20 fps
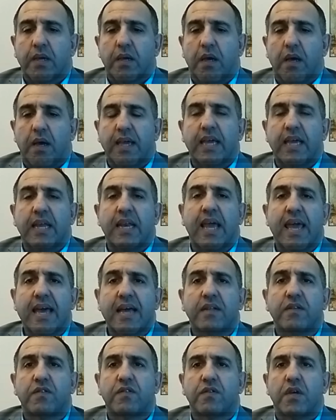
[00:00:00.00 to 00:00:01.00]
uh,
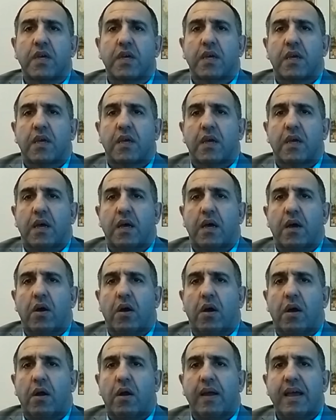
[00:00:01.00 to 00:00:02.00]
enhance uh,
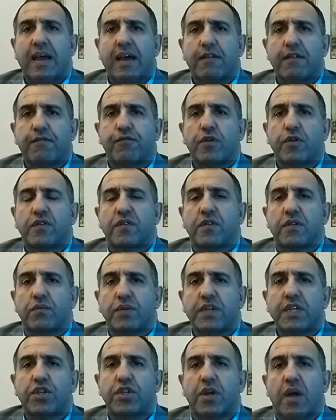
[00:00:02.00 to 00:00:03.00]
our efforts in the
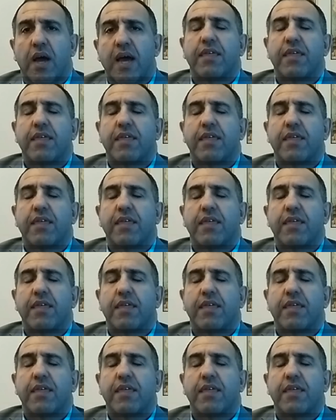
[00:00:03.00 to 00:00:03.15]
region,